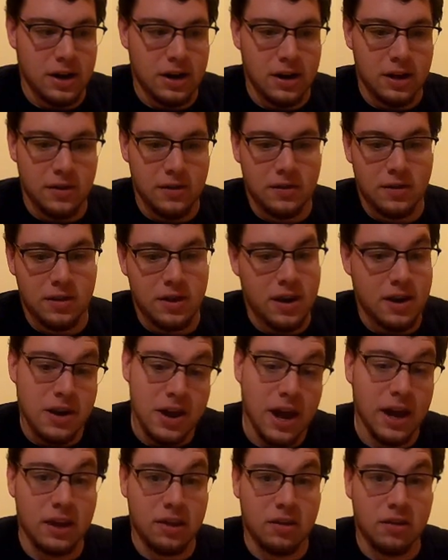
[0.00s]
it is a
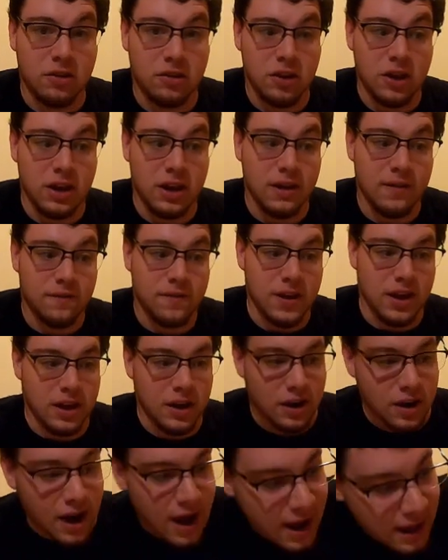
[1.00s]
nice looking figure.